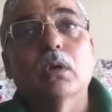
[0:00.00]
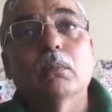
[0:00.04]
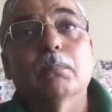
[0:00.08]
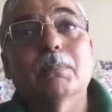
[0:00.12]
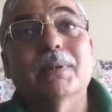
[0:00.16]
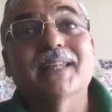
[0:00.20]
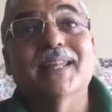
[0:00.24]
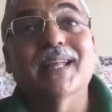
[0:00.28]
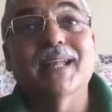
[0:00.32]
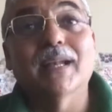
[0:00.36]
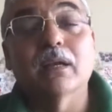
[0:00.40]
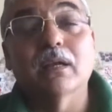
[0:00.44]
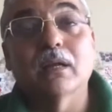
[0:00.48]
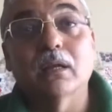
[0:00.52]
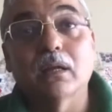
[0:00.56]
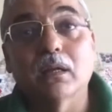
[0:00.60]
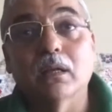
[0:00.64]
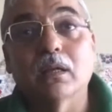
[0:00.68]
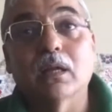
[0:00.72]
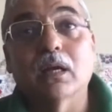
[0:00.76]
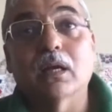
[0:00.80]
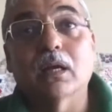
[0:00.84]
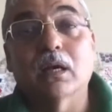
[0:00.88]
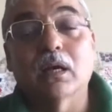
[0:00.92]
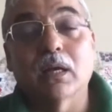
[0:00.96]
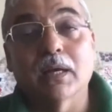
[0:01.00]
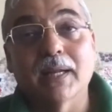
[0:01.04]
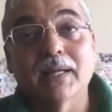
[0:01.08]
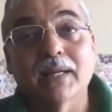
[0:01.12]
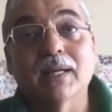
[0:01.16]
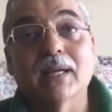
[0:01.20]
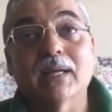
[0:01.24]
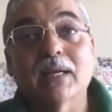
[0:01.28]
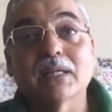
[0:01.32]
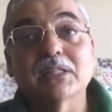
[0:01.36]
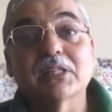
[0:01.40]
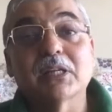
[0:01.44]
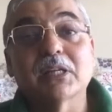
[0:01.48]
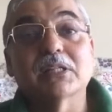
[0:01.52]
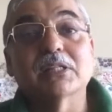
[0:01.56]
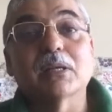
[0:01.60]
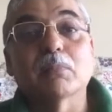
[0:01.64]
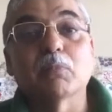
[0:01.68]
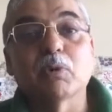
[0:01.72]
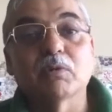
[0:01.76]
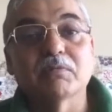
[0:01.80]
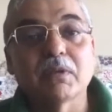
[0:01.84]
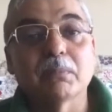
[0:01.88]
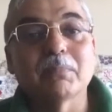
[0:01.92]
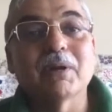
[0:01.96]
But then, like I said,
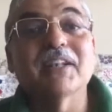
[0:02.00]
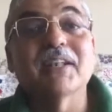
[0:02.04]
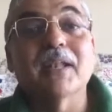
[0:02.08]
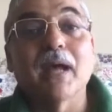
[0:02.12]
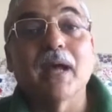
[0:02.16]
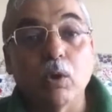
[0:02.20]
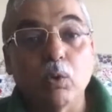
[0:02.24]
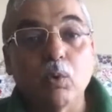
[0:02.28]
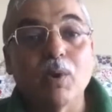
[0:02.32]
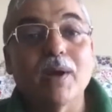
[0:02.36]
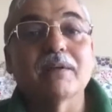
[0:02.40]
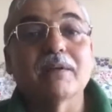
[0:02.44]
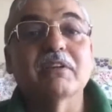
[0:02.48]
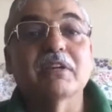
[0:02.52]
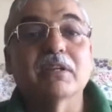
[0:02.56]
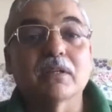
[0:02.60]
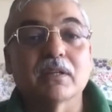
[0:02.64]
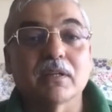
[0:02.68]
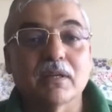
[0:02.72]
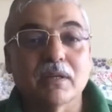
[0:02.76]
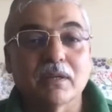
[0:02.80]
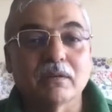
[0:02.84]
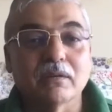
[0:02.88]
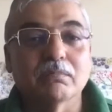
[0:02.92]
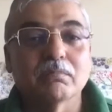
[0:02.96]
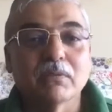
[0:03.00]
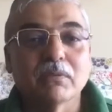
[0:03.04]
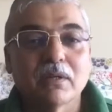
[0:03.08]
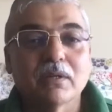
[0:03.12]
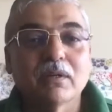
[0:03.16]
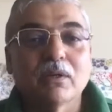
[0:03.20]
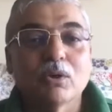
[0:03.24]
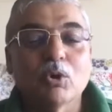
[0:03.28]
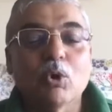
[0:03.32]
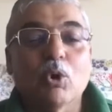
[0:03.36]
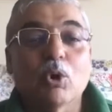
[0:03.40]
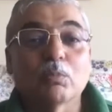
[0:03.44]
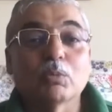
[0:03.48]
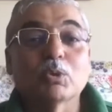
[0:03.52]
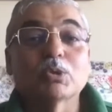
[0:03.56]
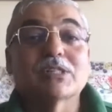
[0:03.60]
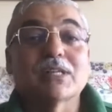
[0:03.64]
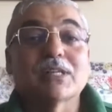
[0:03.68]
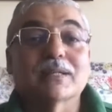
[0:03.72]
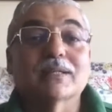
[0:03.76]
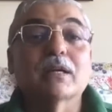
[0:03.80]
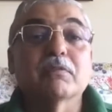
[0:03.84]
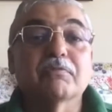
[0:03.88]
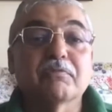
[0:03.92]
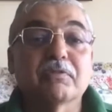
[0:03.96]
some of them are now having almost
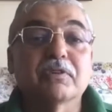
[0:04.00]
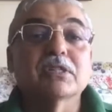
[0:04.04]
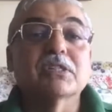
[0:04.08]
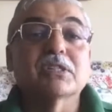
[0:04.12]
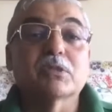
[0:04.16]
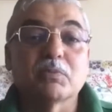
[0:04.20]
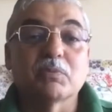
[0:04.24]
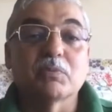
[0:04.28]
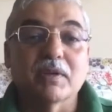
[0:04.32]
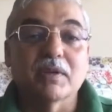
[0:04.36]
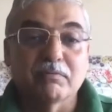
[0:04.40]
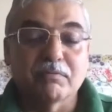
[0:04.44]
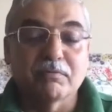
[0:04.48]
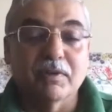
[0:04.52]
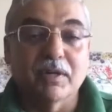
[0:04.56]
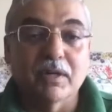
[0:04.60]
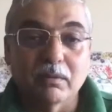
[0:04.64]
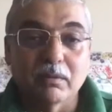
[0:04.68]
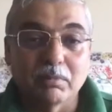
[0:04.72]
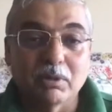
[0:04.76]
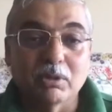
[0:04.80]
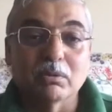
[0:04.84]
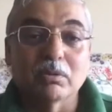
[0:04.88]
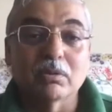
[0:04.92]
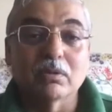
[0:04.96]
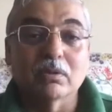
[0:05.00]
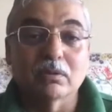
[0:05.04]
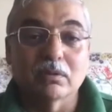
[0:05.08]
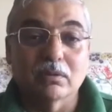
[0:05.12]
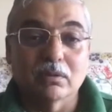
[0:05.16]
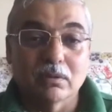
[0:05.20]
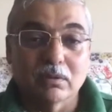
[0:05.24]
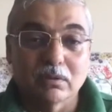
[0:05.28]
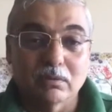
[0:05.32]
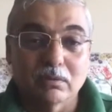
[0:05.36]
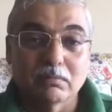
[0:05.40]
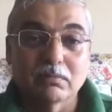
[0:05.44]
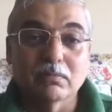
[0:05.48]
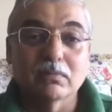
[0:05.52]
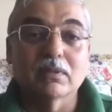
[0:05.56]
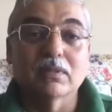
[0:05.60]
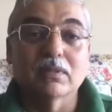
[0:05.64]
like their first wave. Forget about the